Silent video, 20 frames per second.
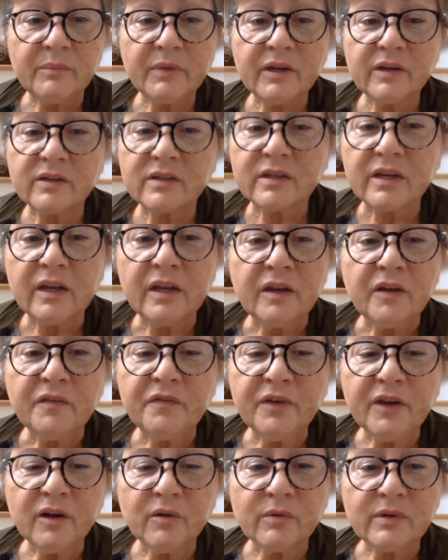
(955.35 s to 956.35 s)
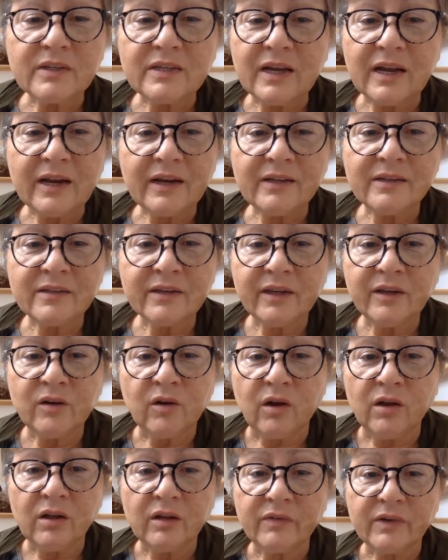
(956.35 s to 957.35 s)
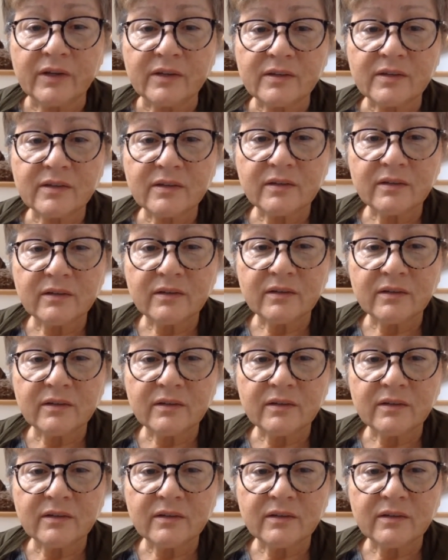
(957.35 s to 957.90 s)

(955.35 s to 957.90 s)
Because Fear resides in all of us,